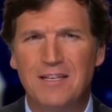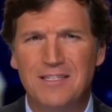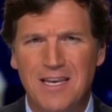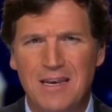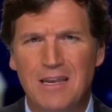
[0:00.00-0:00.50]
that
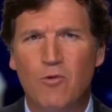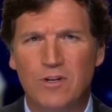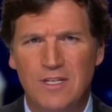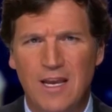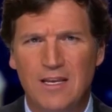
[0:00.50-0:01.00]
Sandy
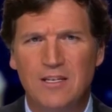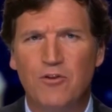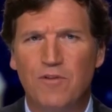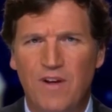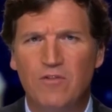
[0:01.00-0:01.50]
Cortez and
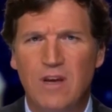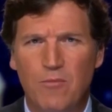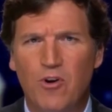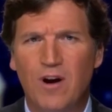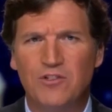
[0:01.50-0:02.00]
her fellow
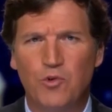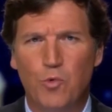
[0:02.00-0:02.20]
Democrats